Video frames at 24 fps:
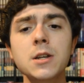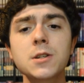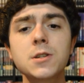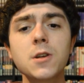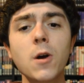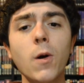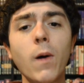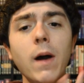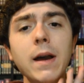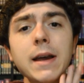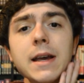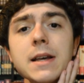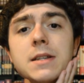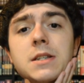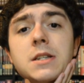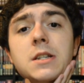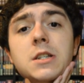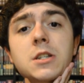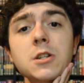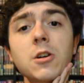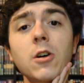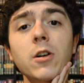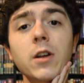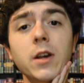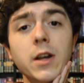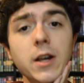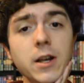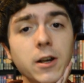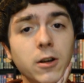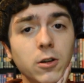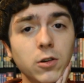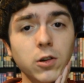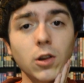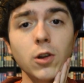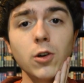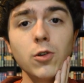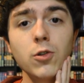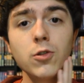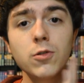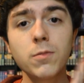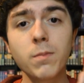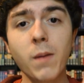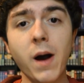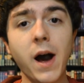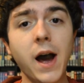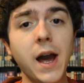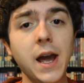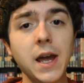So I guess it's going to conclude
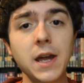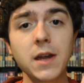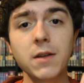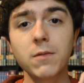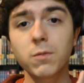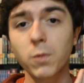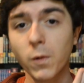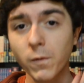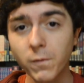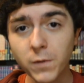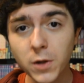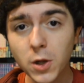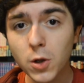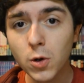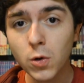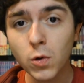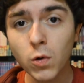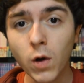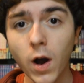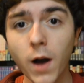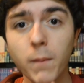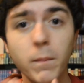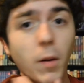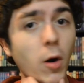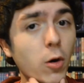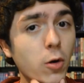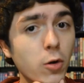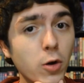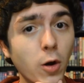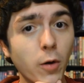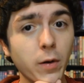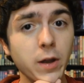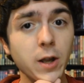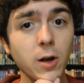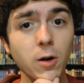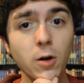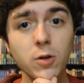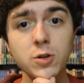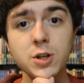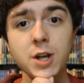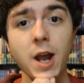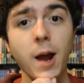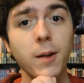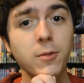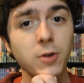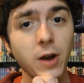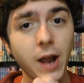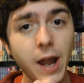my review of Boku no Hero
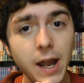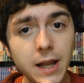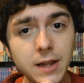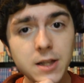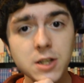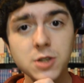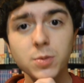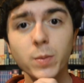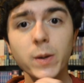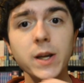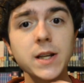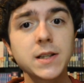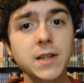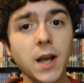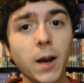Chapter eight this week.